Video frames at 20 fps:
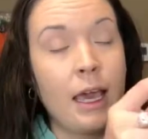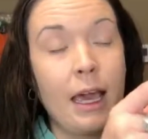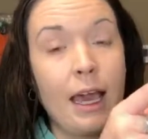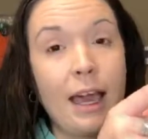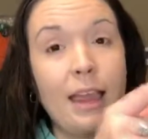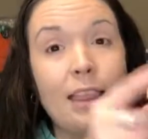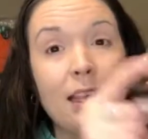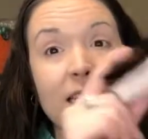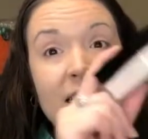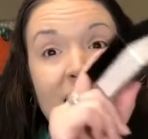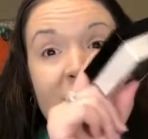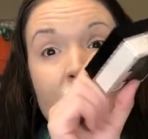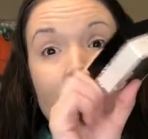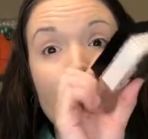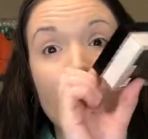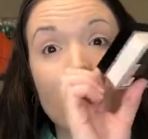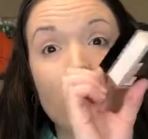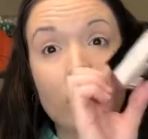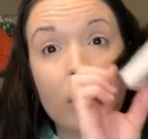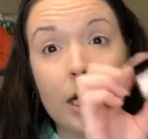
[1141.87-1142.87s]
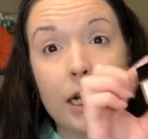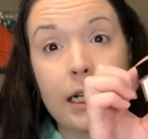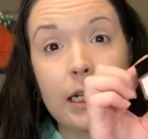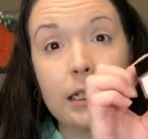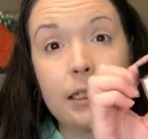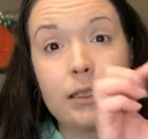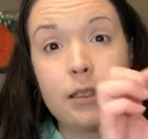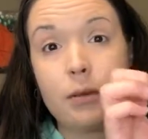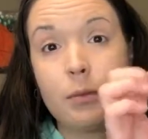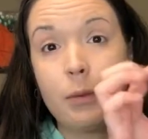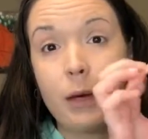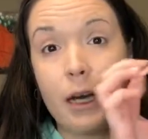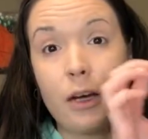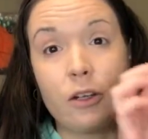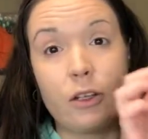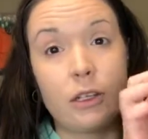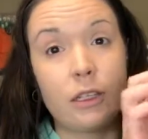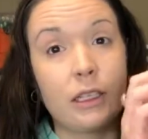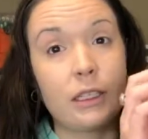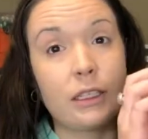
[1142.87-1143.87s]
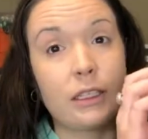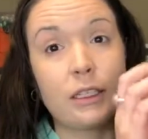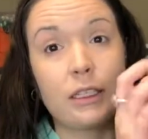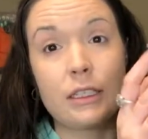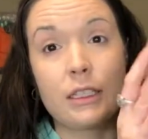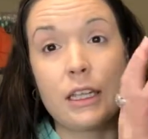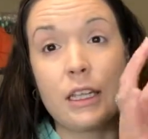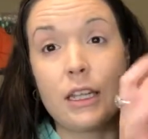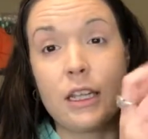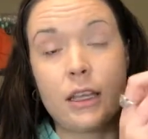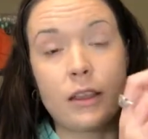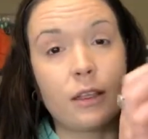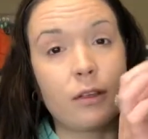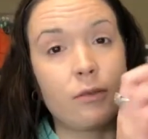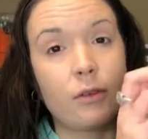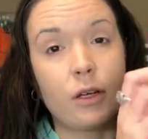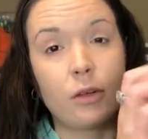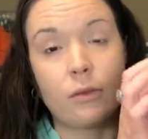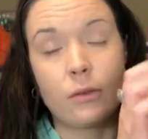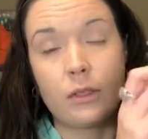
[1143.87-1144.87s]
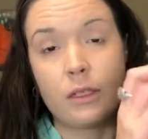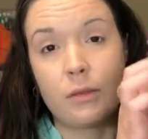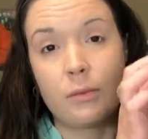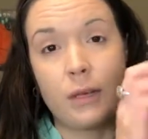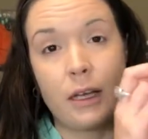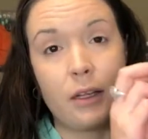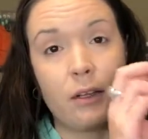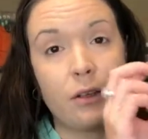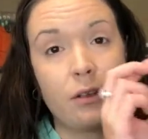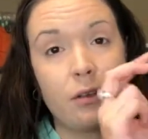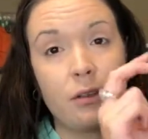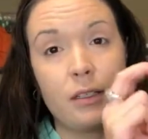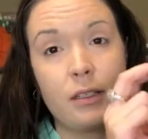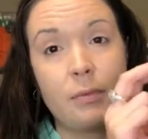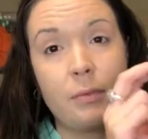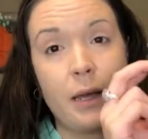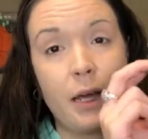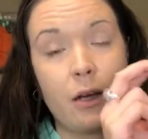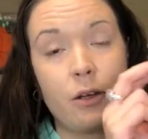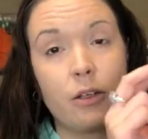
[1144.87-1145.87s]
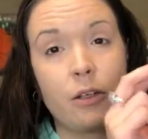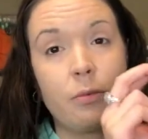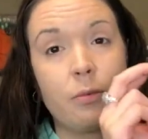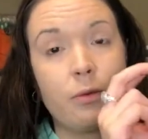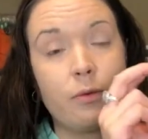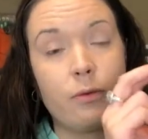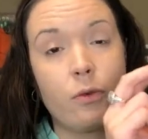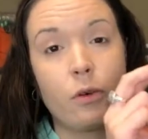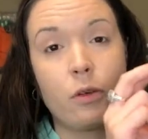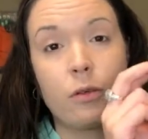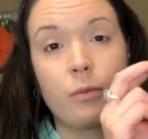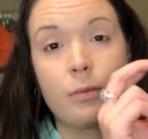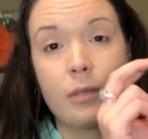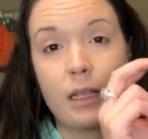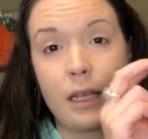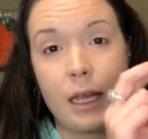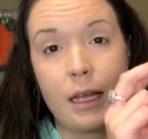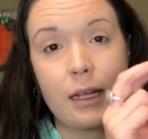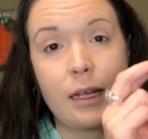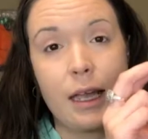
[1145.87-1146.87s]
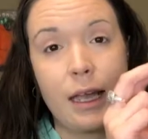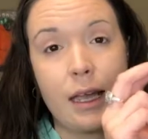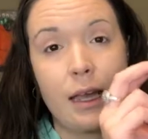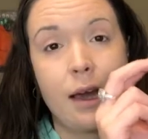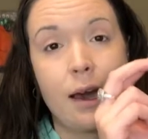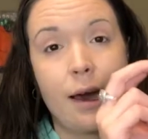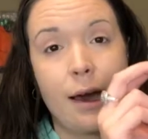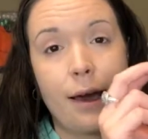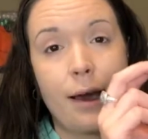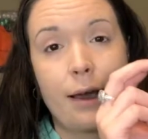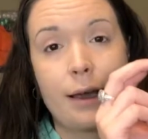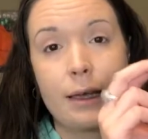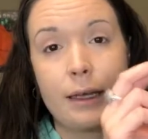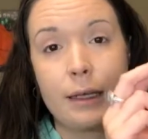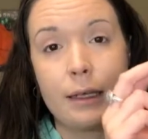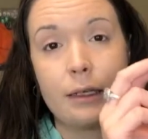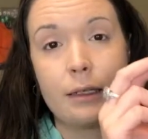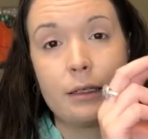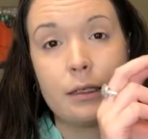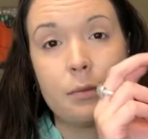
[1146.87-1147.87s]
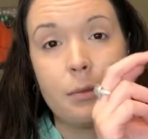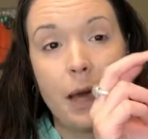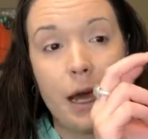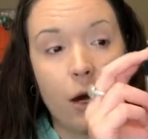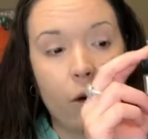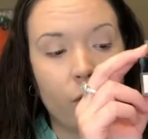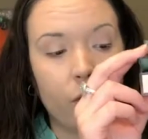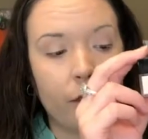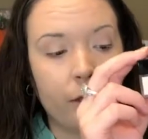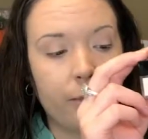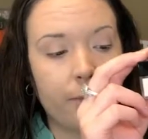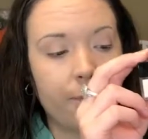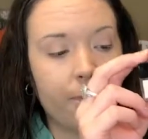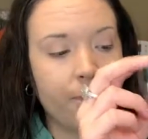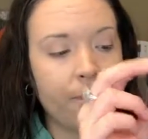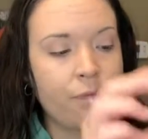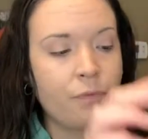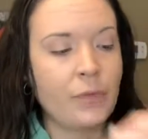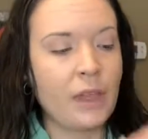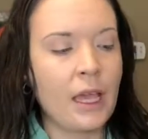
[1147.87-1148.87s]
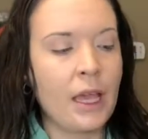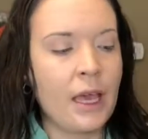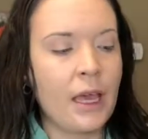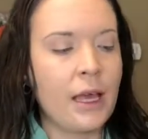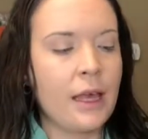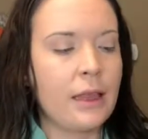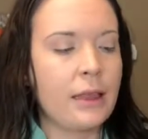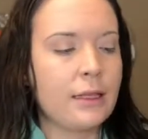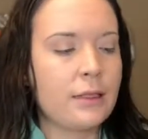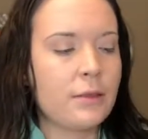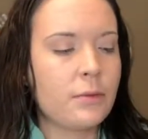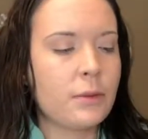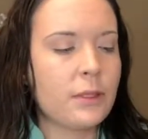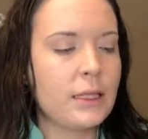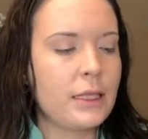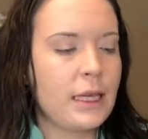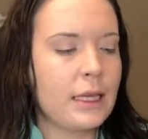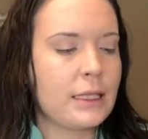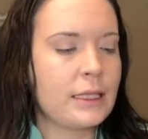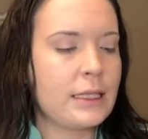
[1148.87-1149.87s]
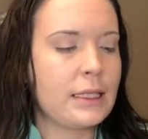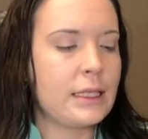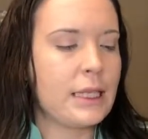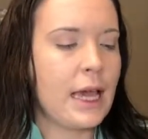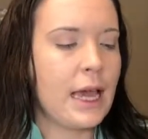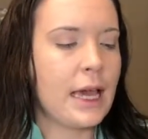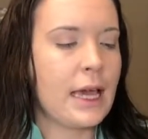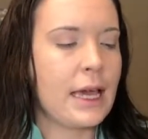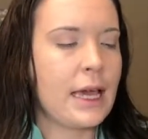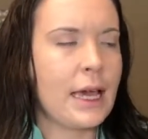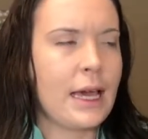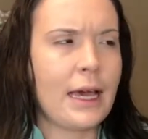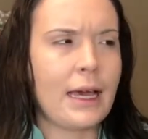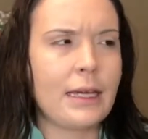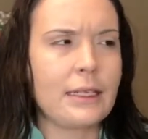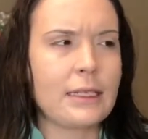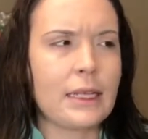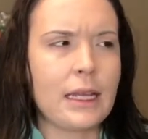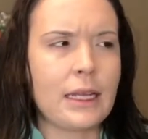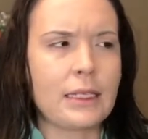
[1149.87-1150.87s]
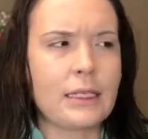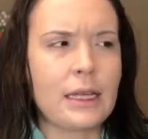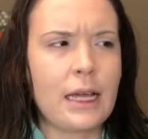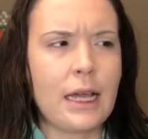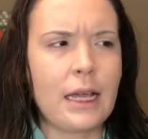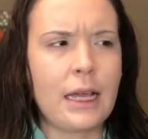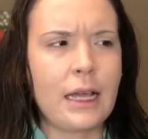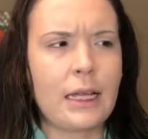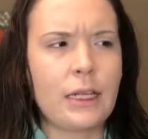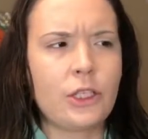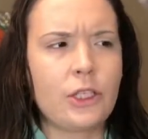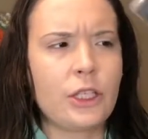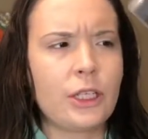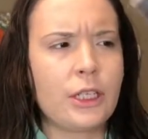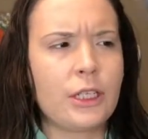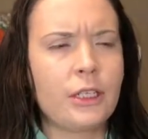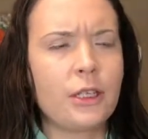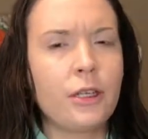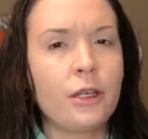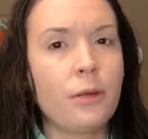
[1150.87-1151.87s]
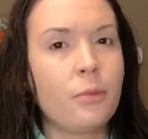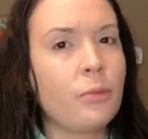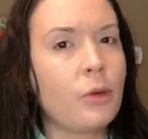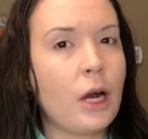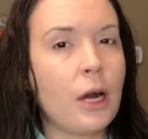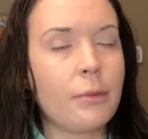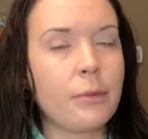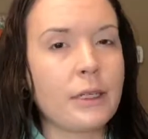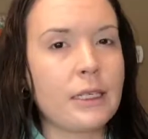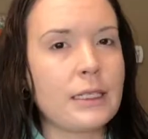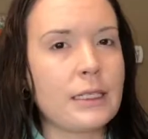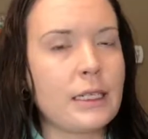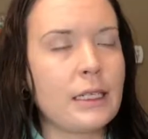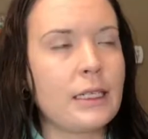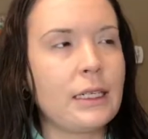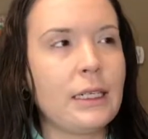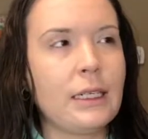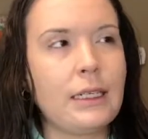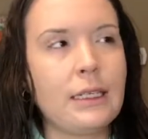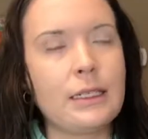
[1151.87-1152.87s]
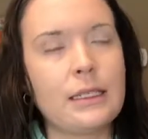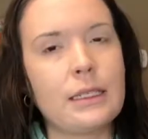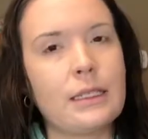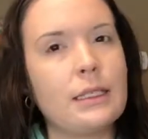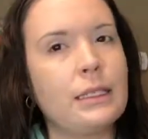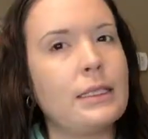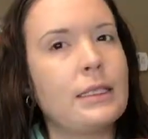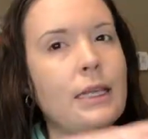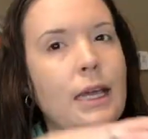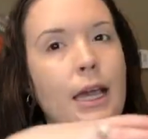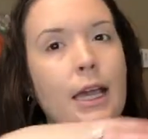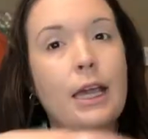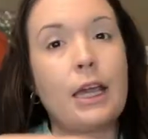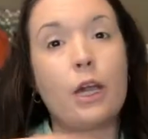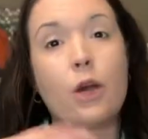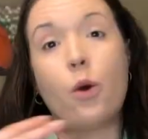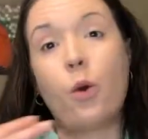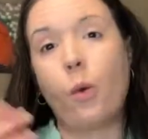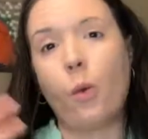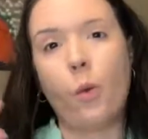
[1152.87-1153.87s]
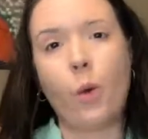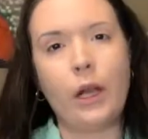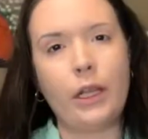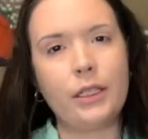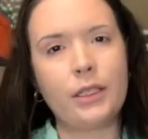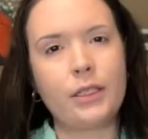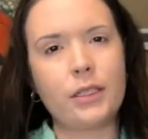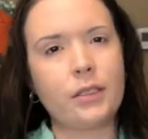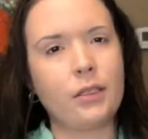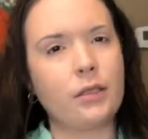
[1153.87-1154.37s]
and this is a great powder like there is nothing wrong with this powder this powder performs like a high-end powder this one they say has anti-aging properties in it. It doesn't say what